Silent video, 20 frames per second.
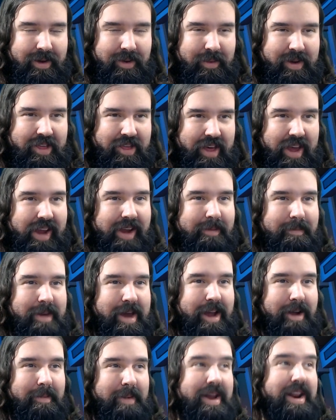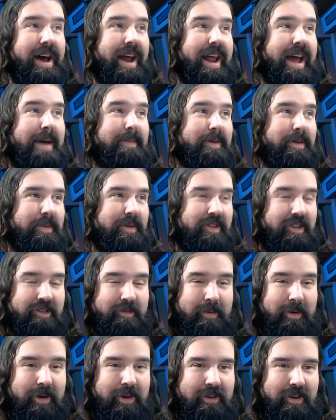we think may or may not happen with the
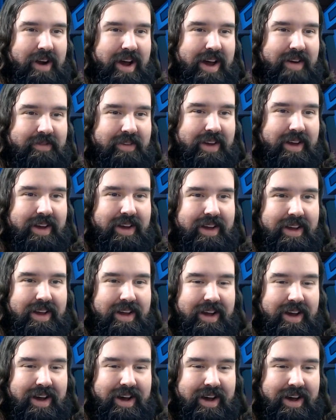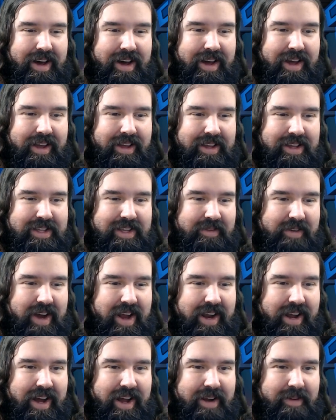Spore Drive, because uh, they've
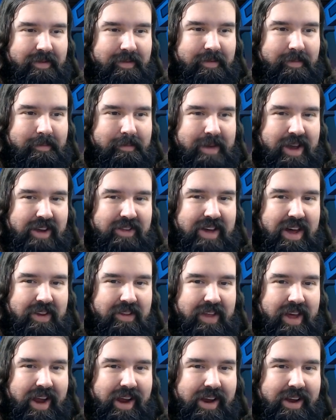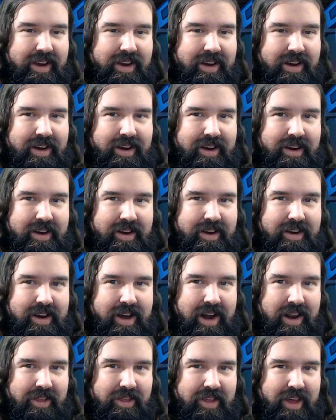kind of got to make that thing
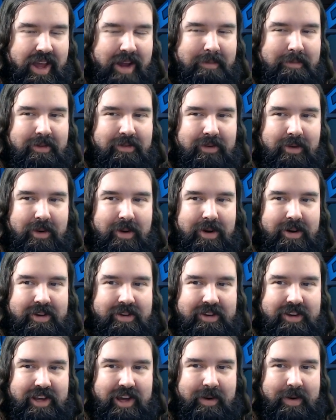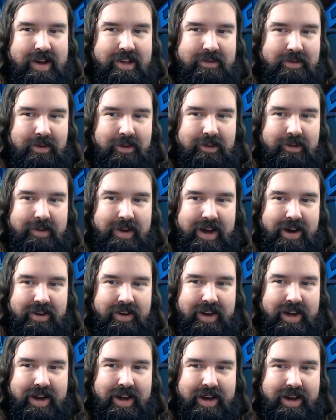not a thing before TOS rolls
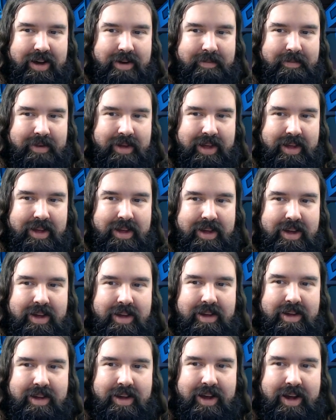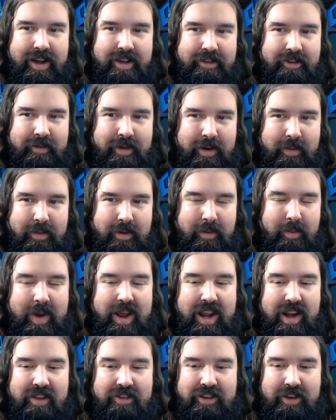around. Um, uh, so we are
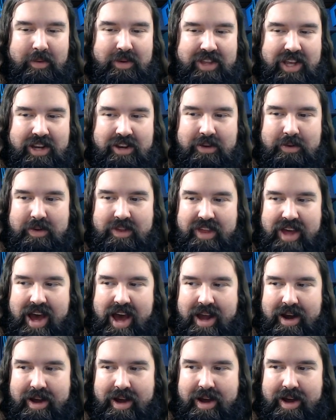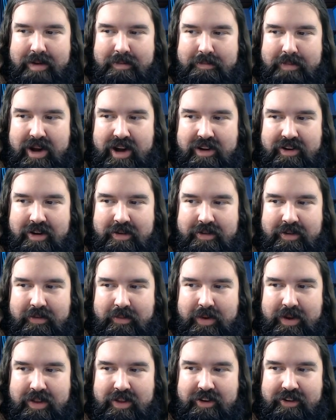waiting to see what they do with that. Um, but in terms
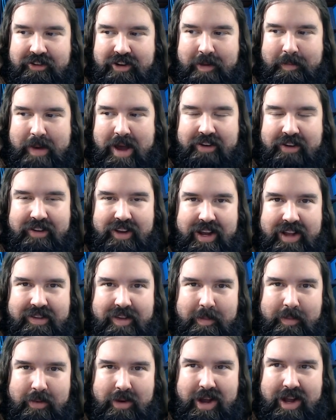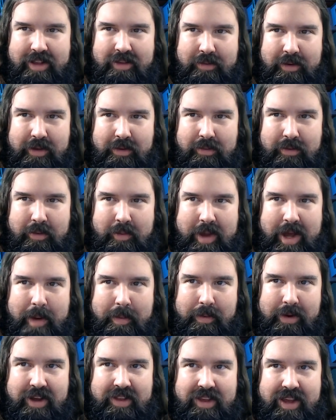of whether the ship actually gets upgrades, whether will we
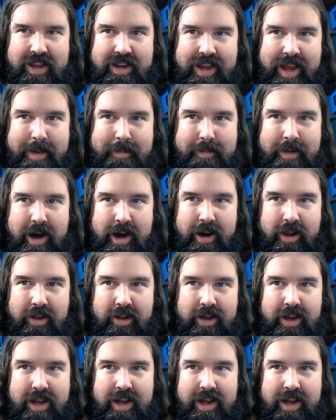upgrade the in-game model,